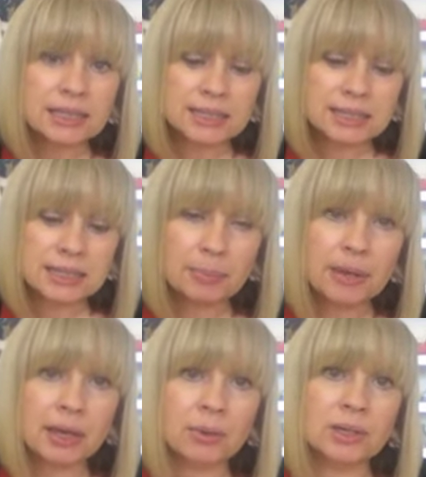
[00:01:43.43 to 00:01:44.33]

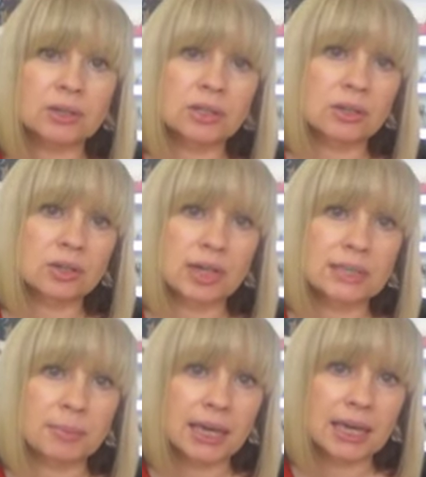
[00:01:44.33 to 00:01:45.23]
snipping when you start
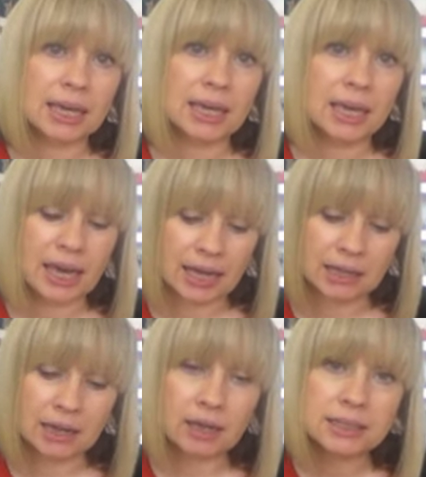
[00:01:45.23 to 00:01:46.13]
dressmaking
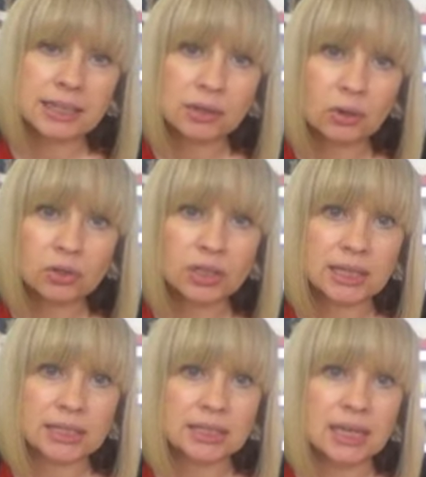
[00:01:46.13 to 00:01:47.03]
and cutting
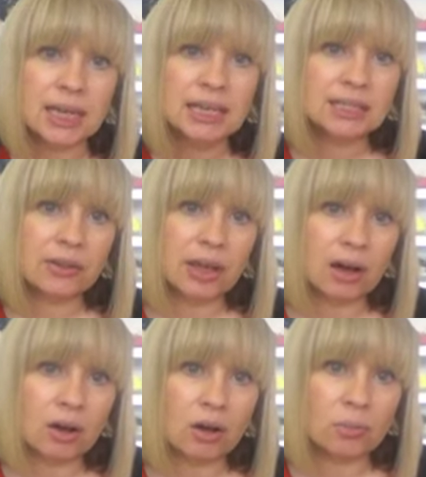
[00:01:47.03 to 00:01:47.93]
notches, so they
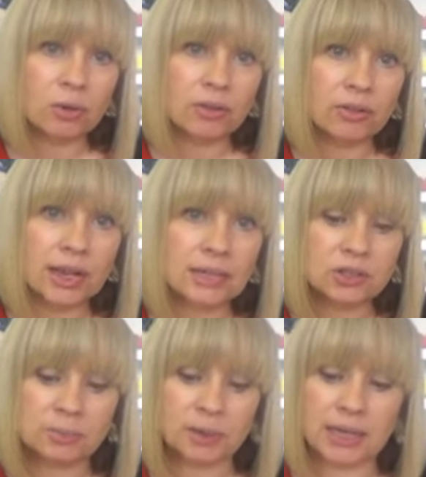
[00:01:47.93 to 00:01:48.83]
are worth the
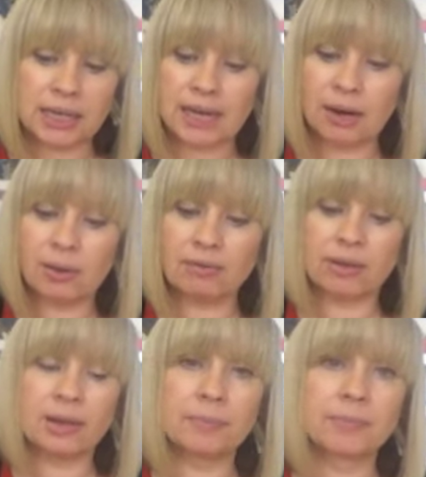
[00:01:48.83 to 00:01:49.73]
extra money.
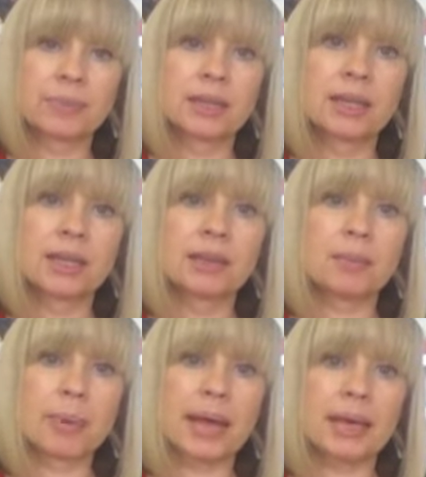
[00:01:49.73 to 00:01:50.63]
However, the
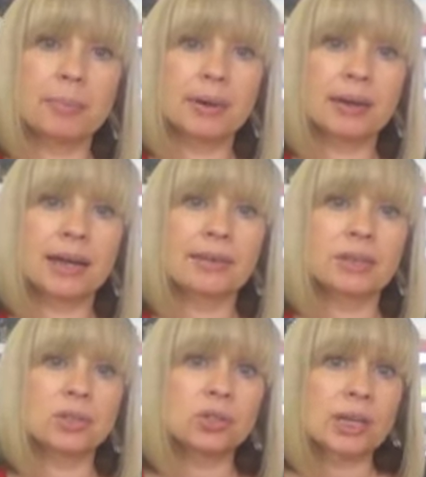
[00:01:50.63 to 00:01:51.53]
paper and
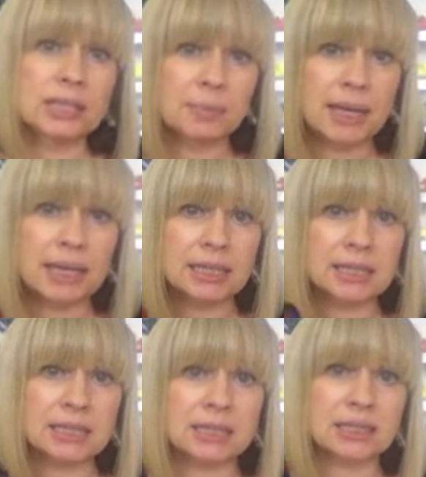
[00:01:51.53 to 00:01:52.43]
the dressmaking
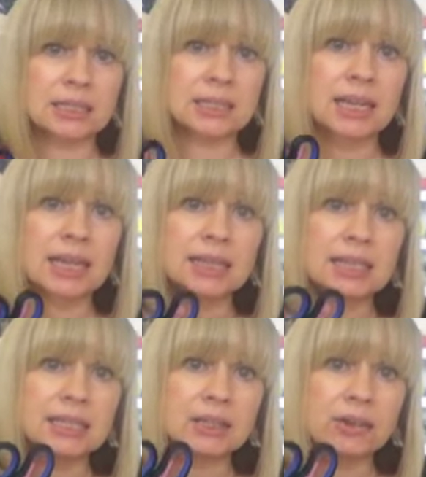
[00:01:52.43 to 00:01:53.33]
scissors,
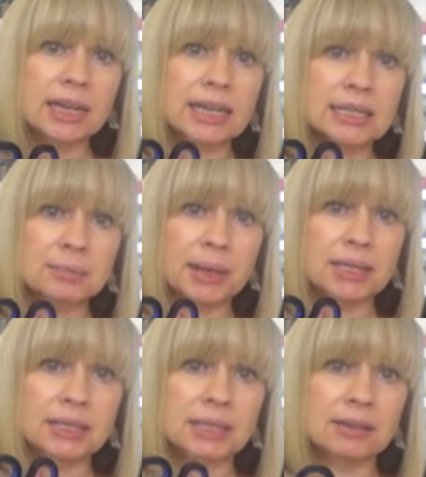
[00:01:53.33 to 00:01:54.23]
these are
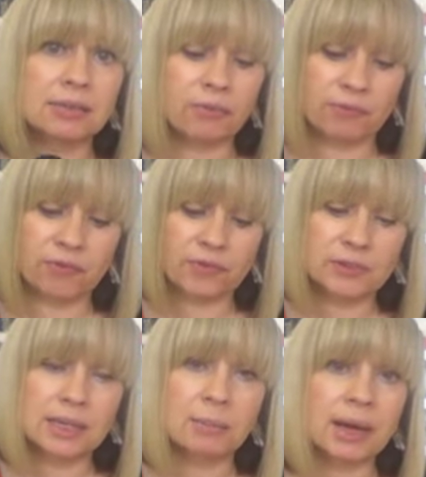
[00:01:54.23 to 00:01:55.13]
inexpensive,
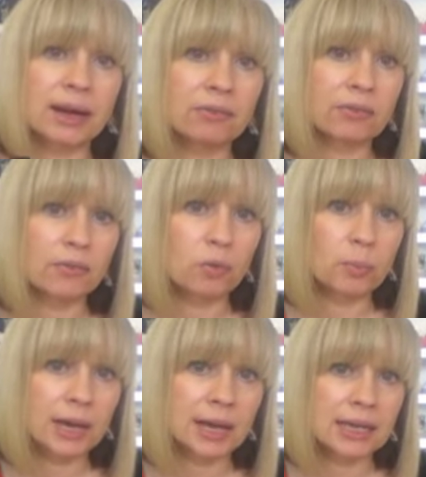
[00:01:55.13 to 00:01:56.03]
£15 for 4
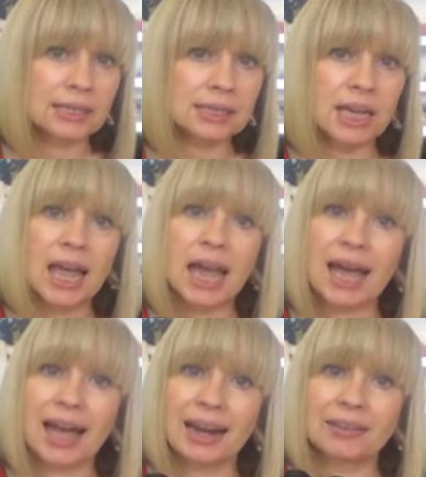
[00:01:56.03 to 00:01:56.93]
pairs,
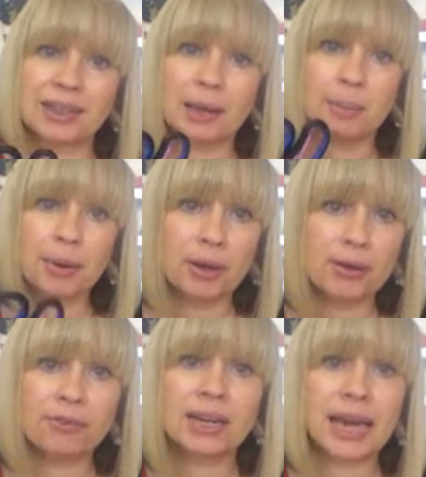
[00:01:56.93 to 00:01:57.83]
and they're
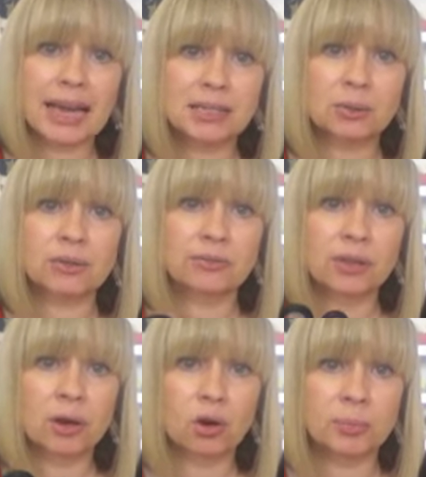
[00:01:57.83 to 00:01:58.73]
perfectly adequate for
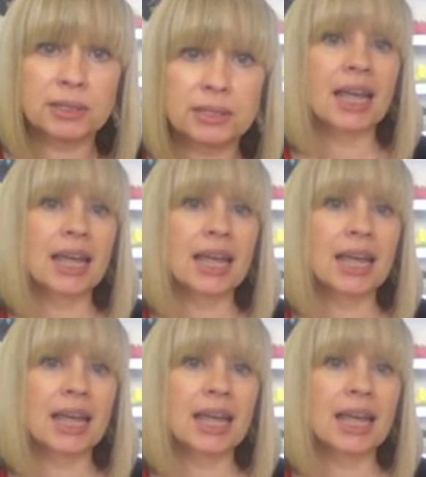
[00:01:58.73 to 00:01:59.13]
the hobby.